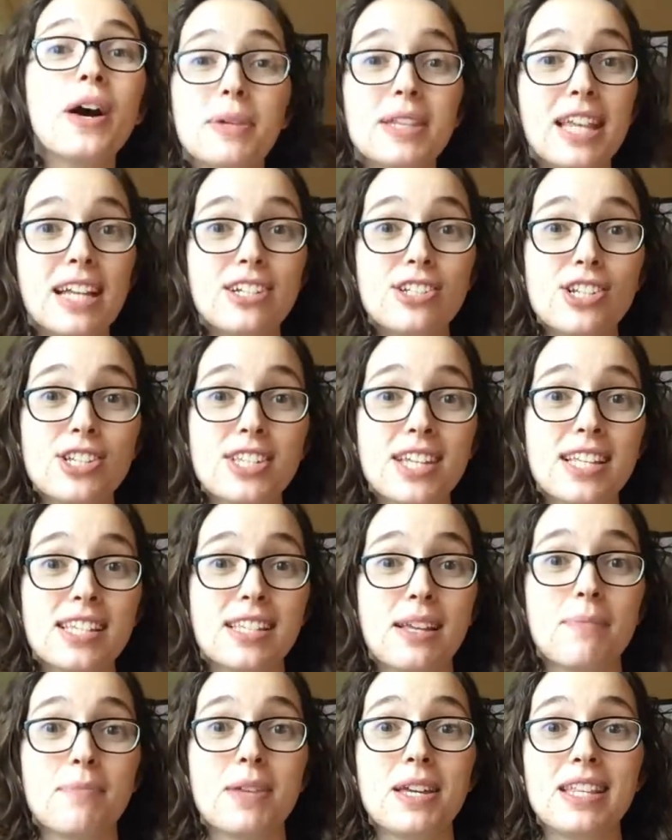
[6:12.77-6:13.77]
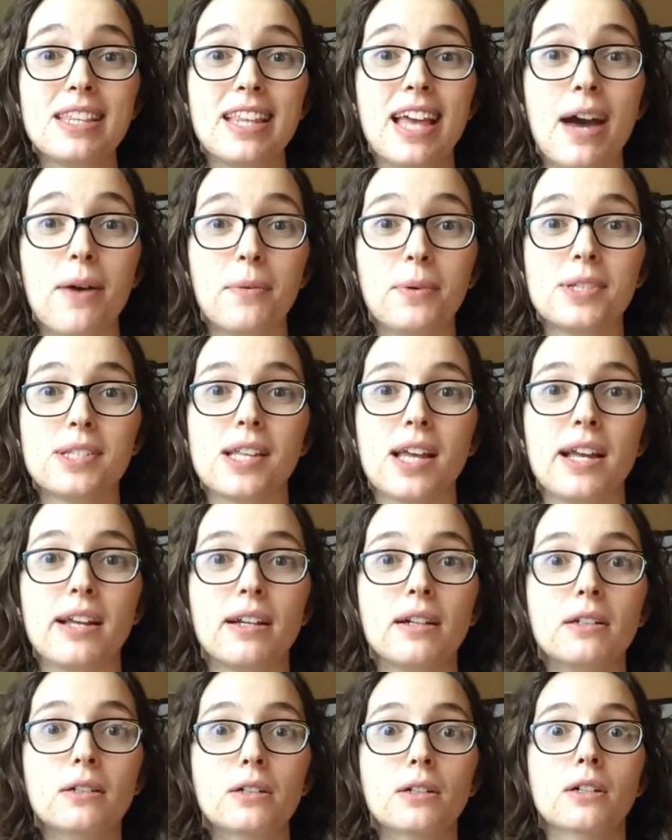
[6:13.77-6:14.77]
But then she said something that was like,